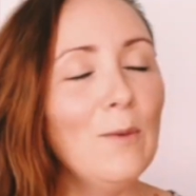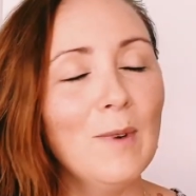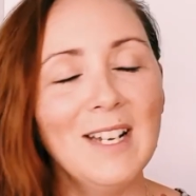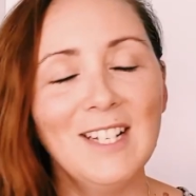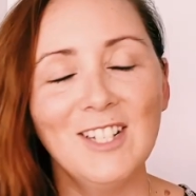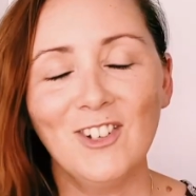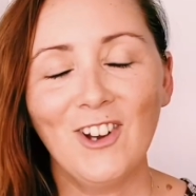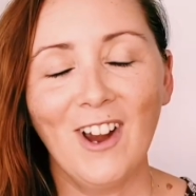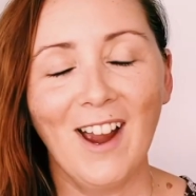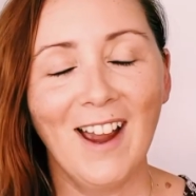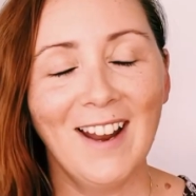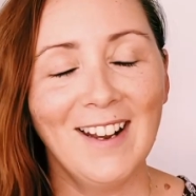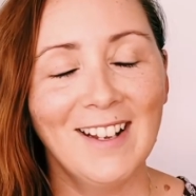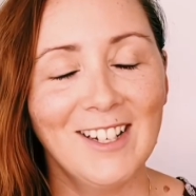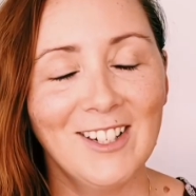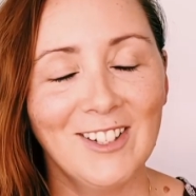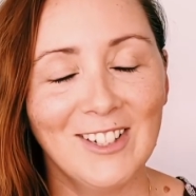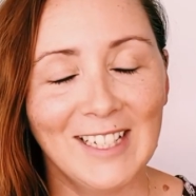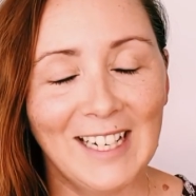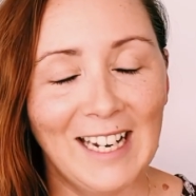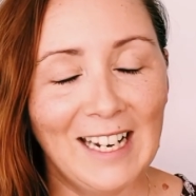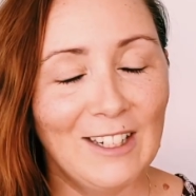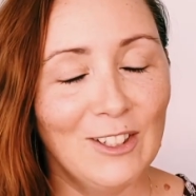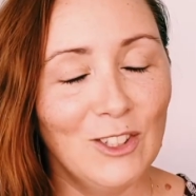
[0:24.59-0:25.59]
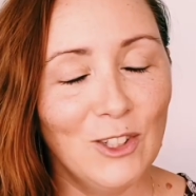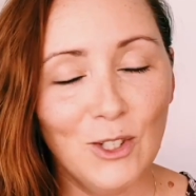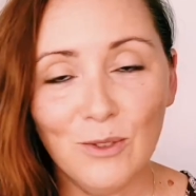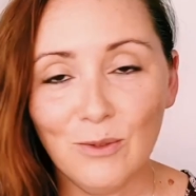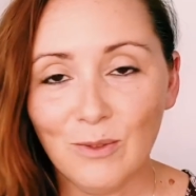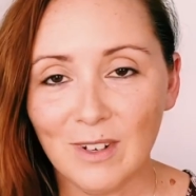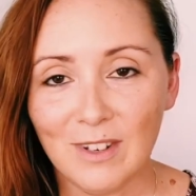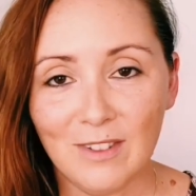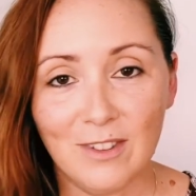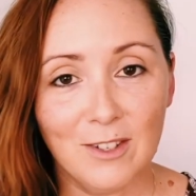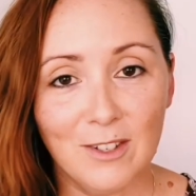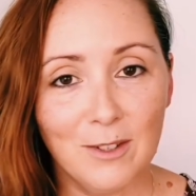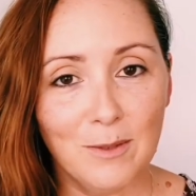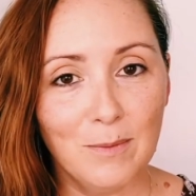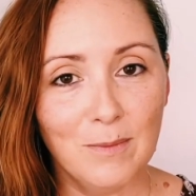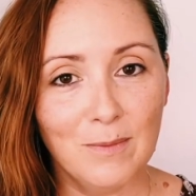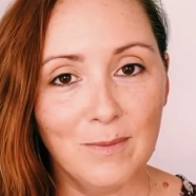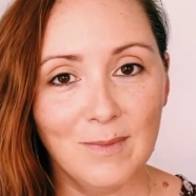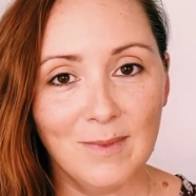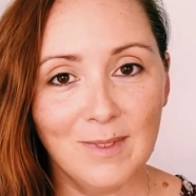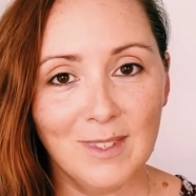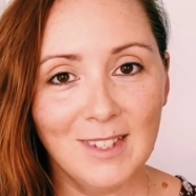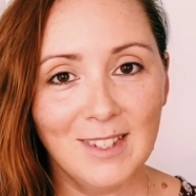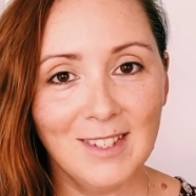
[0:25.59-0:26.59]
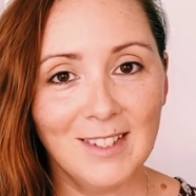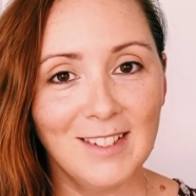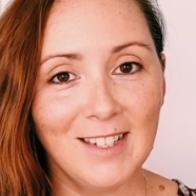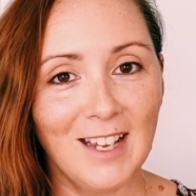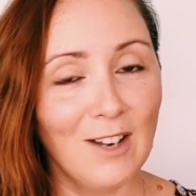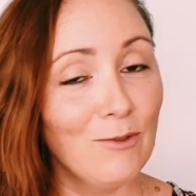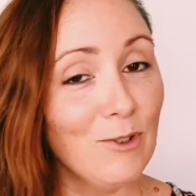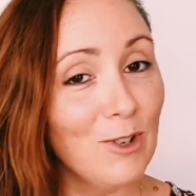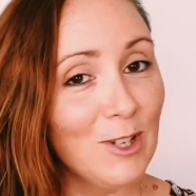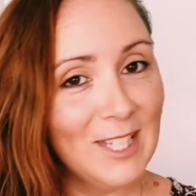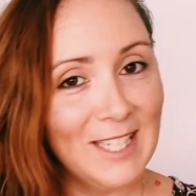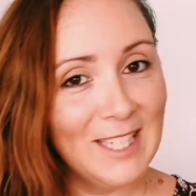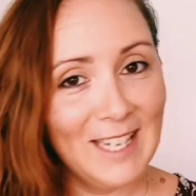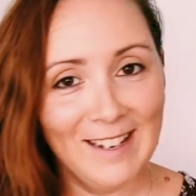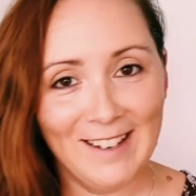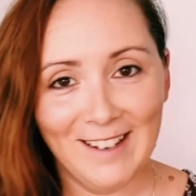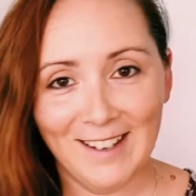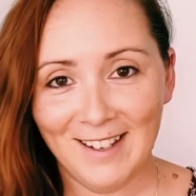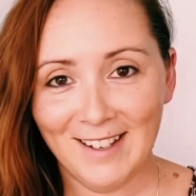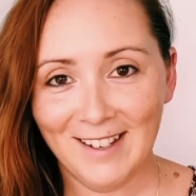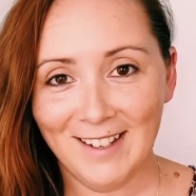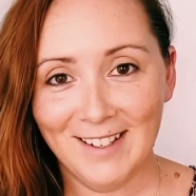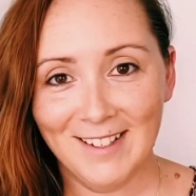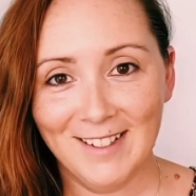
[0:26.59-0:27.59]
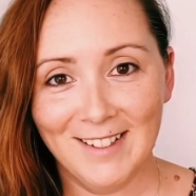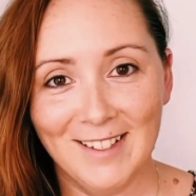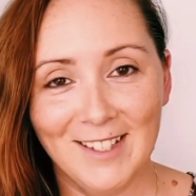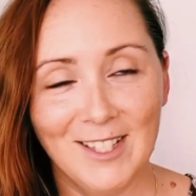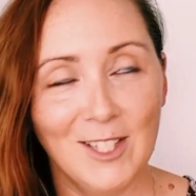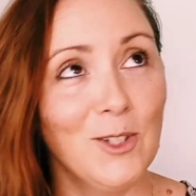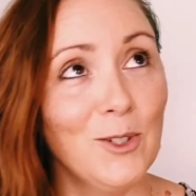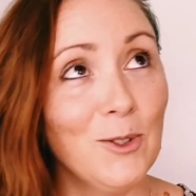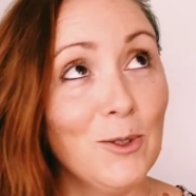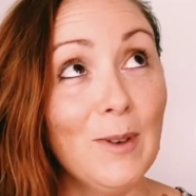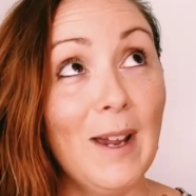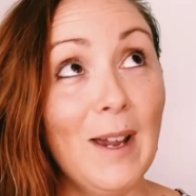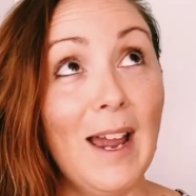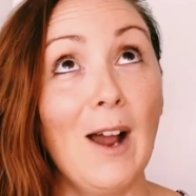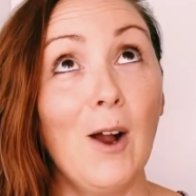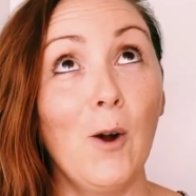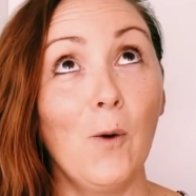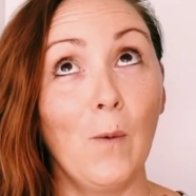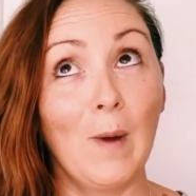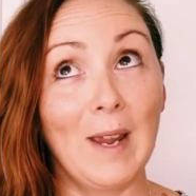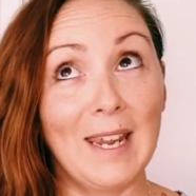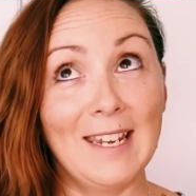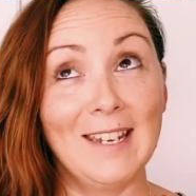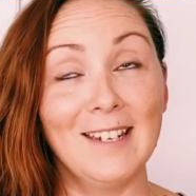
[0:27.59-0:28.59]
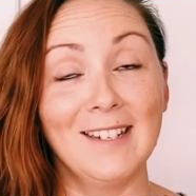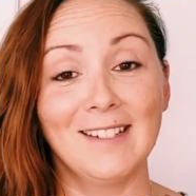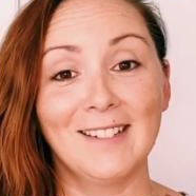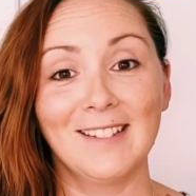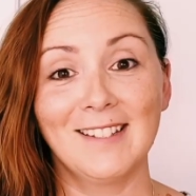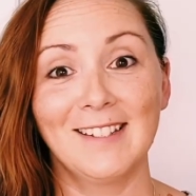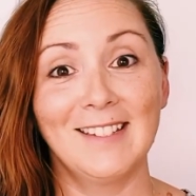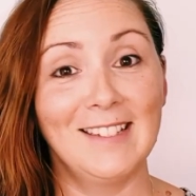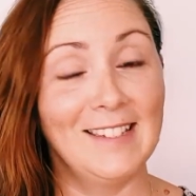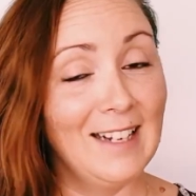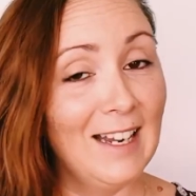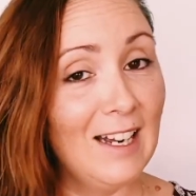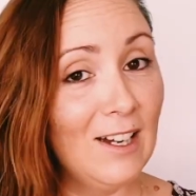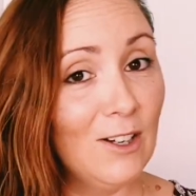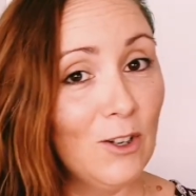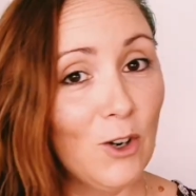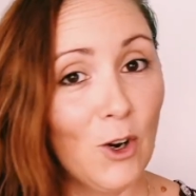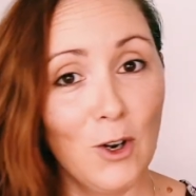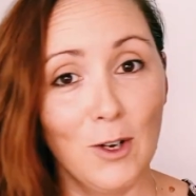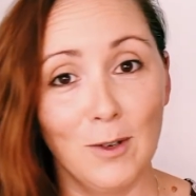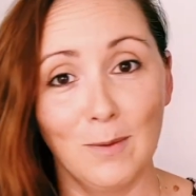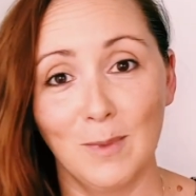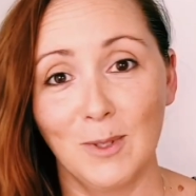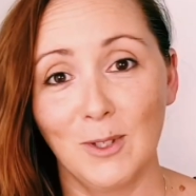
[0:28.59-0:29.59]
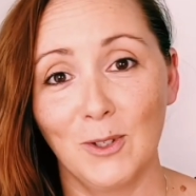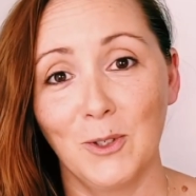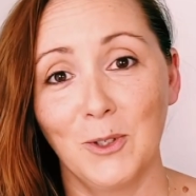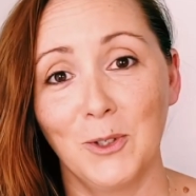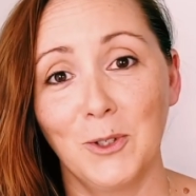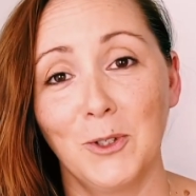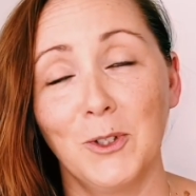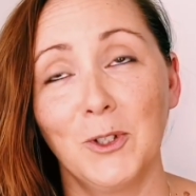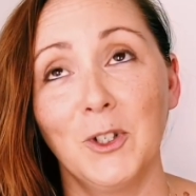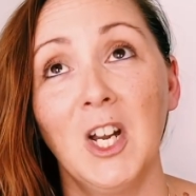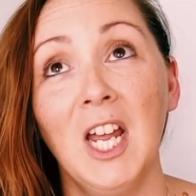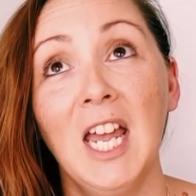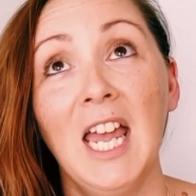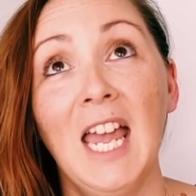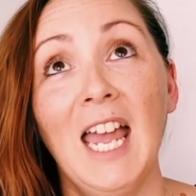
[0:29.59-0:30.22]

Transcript: trying to create new rhythms and routines to our weeks in our homeschool,